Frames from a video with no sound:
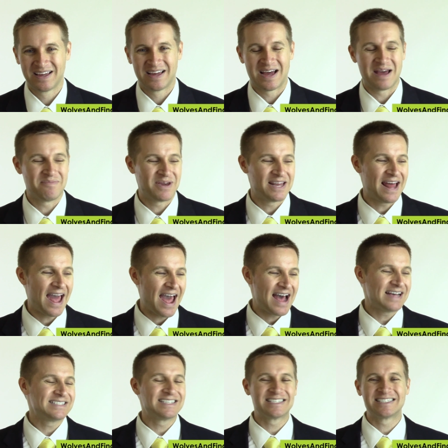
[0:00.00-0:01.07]
I mean,
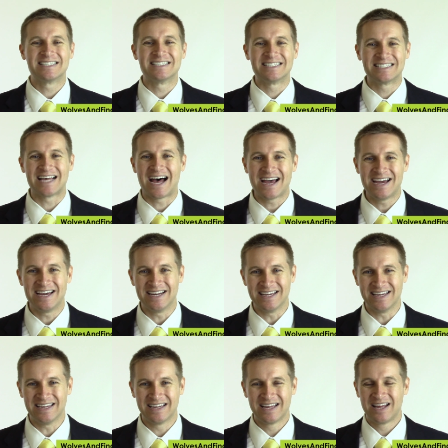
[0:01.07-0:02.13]
as a
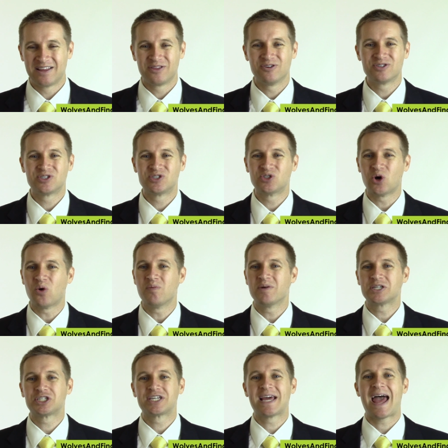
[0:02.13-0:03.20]
society, there's so
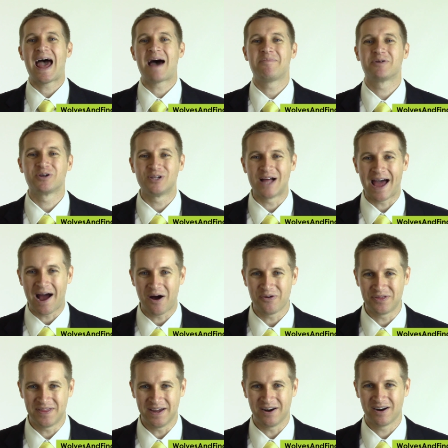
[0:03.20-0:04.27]
much capital
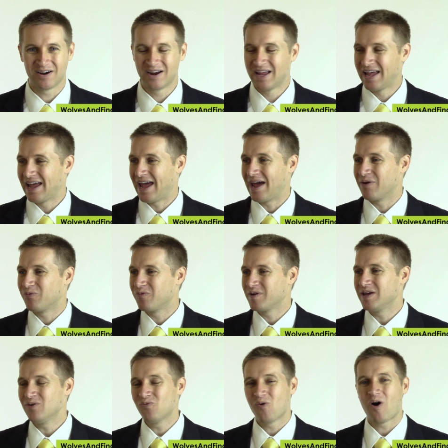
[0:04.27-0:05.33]
out there, and
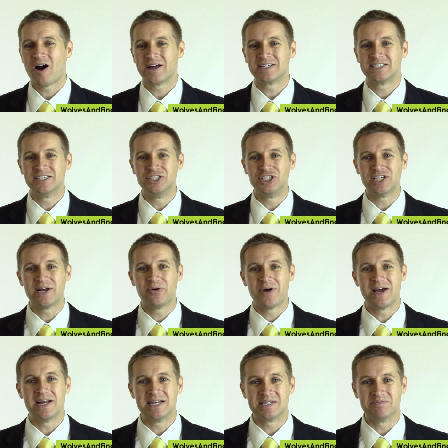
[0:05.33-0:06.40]
we want to
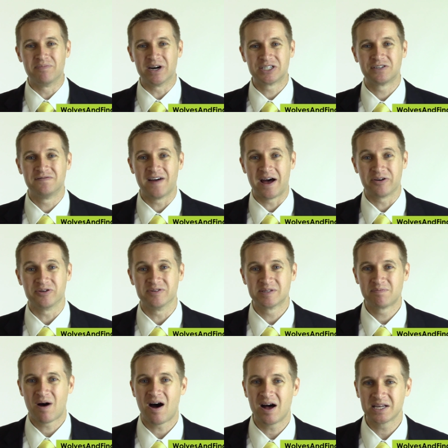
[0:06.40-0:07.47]
generate as much value as
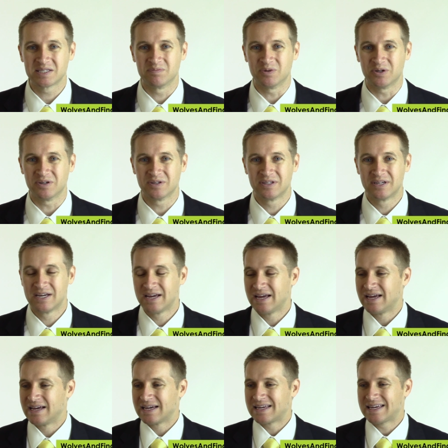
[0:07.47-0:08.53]
possible.
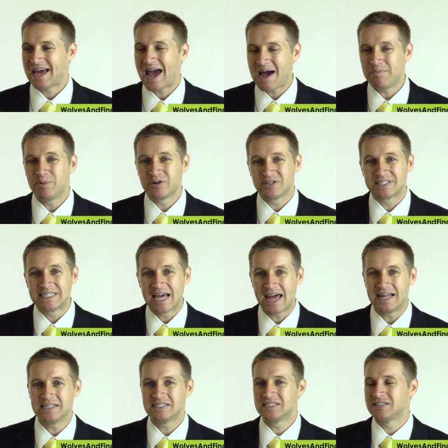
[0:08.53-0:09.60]
Capital
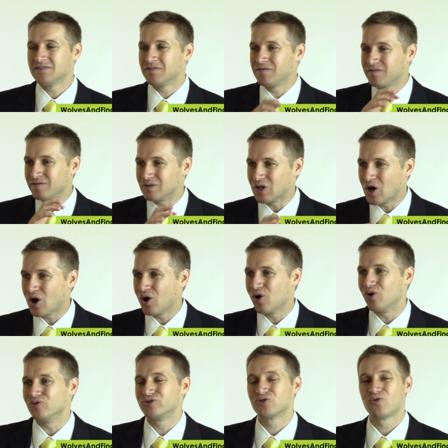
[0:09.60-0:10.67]
tends to
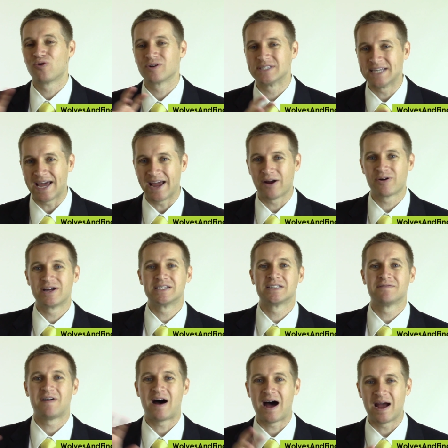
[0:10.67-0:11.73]
flow towards areas
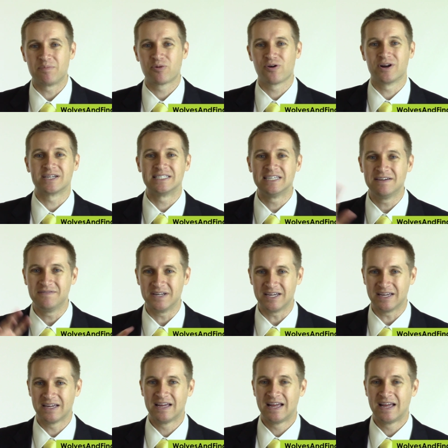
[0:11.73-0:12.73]
of high productivity,